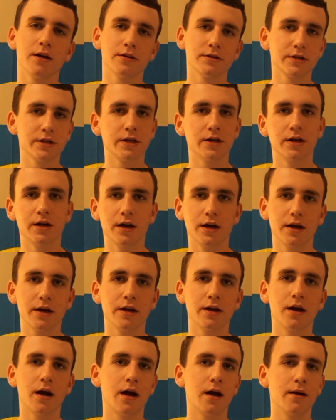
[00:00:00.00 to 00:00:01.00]
So you
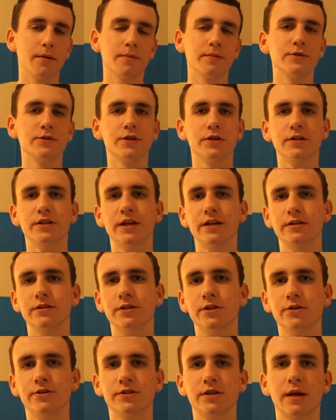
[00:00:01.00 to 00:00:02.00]

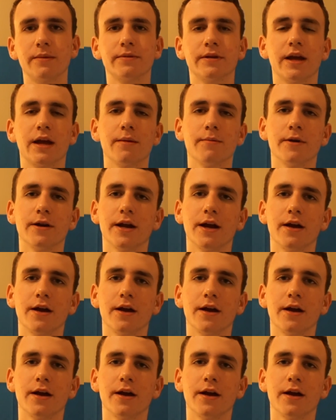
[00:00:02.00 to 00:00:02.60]
can stop the camera